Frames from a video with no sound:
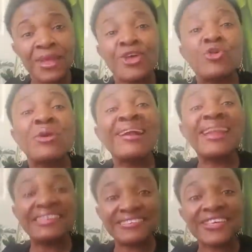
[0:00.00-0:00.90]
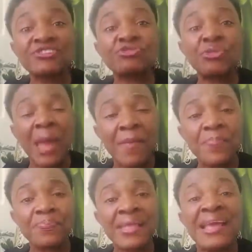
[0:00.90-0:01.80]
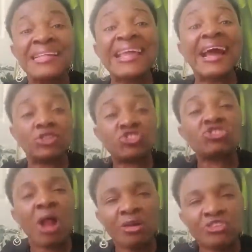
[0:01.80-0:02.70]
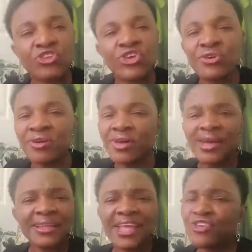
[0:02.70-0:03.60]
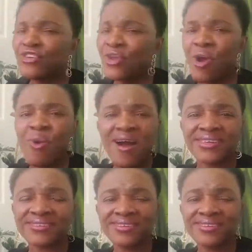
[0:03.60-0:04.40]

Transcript: You listen to them. They can talk to you. Then you know what?